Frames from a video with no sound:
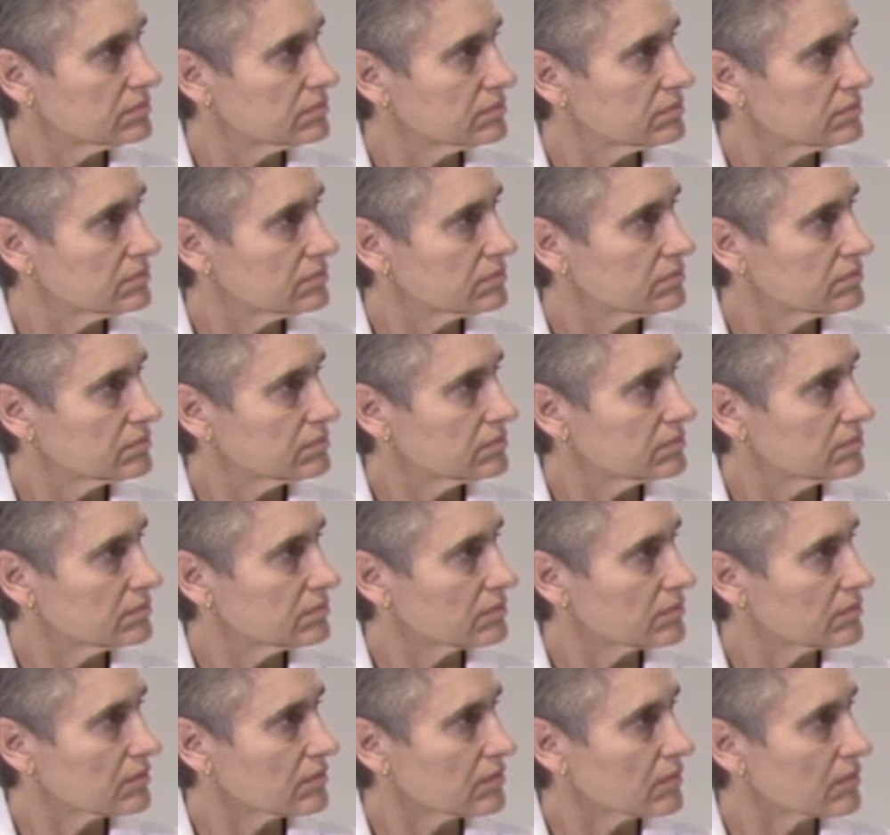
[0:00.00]

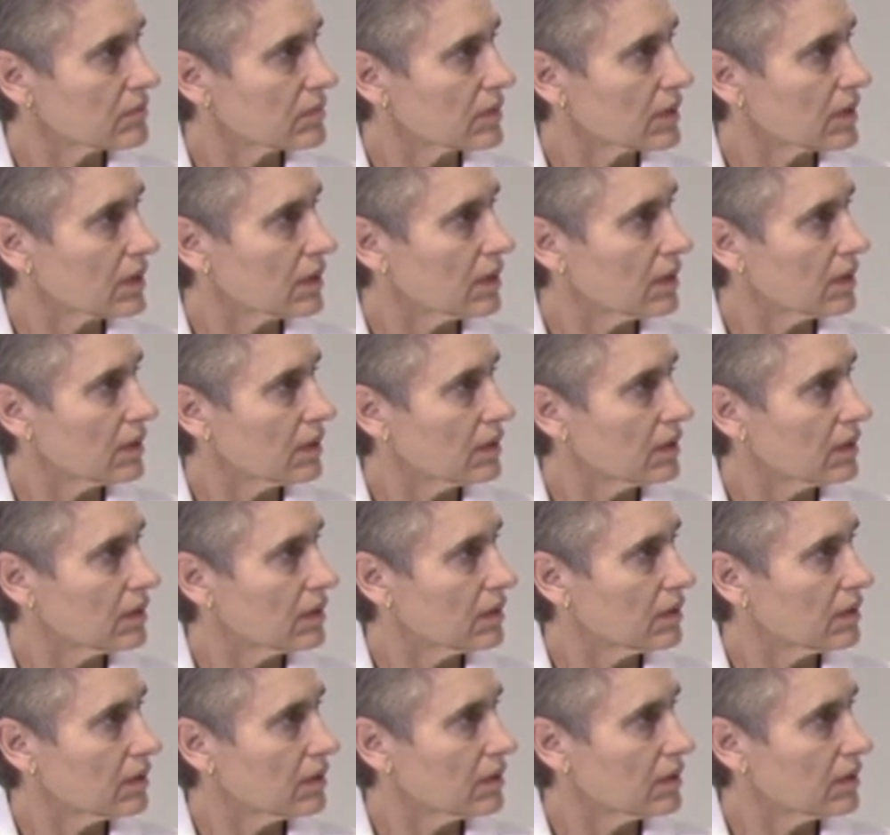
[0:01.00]

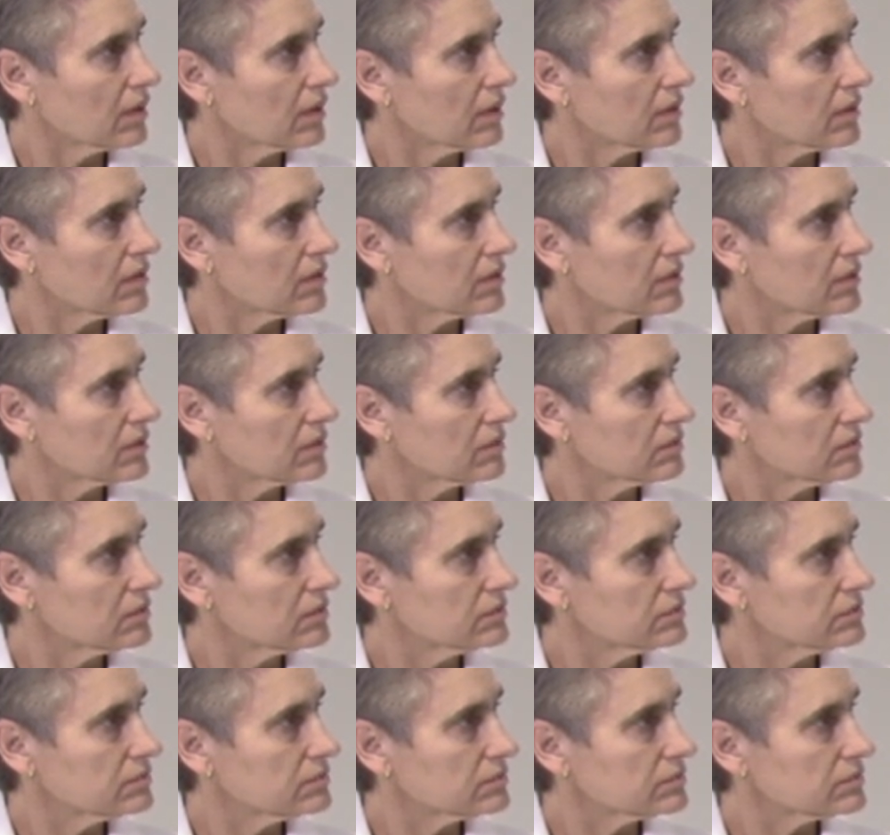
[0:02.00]

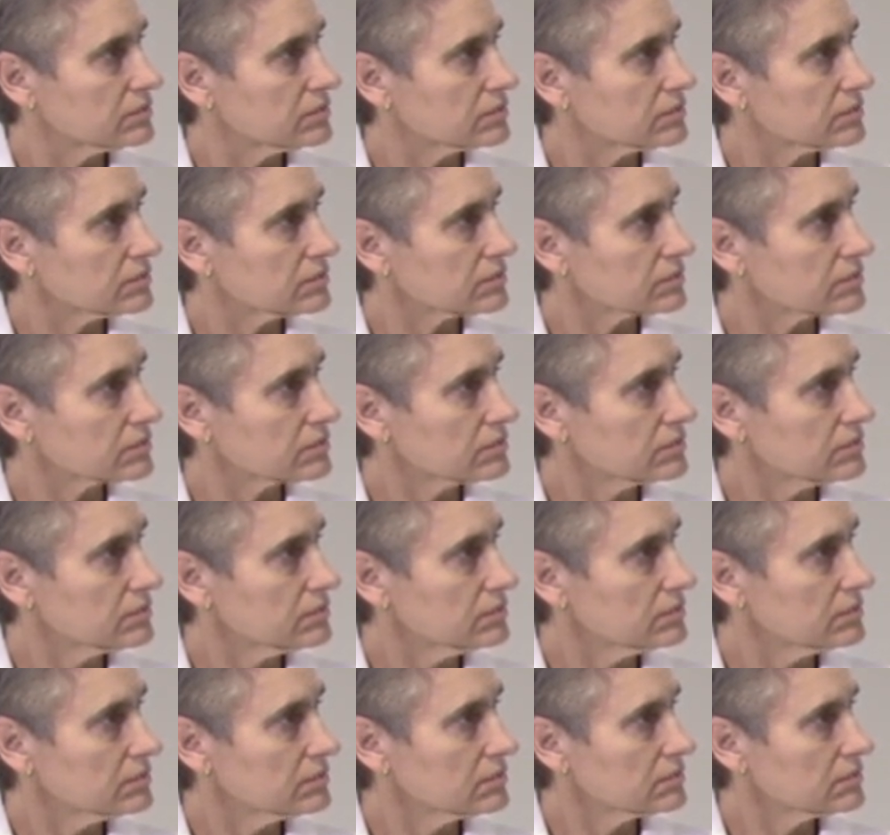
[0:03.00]

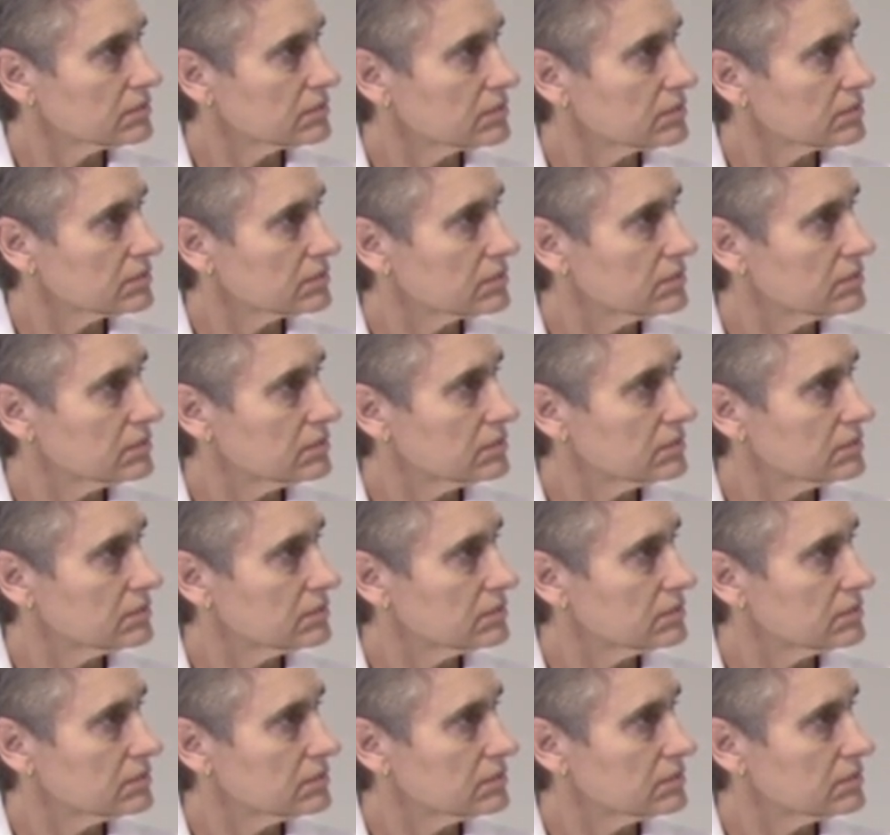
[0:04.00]
The person shown says nothing.